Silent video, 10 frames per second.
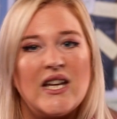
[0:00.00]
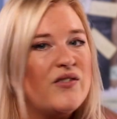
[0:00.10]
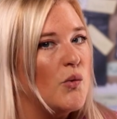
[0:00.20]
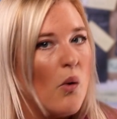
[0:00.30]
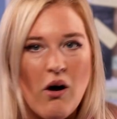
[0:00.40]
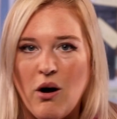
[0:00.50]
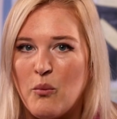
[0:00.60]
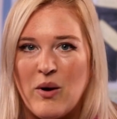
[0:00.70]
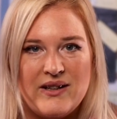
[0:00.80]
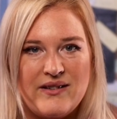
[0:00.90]
If you
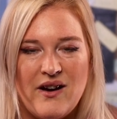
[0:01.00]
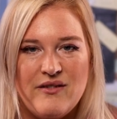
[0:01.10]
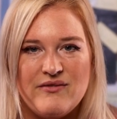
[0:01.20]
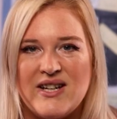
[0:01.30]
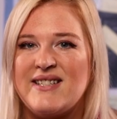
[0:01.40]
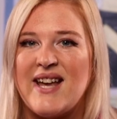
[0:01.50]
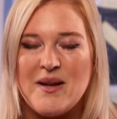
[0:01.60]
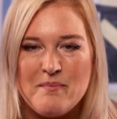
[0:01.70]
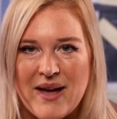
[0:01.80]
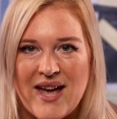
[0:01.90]
aren't well enough, a
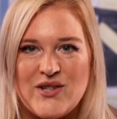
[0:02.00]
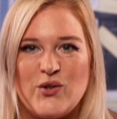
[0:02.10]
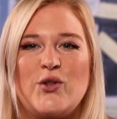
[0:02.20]
day in bed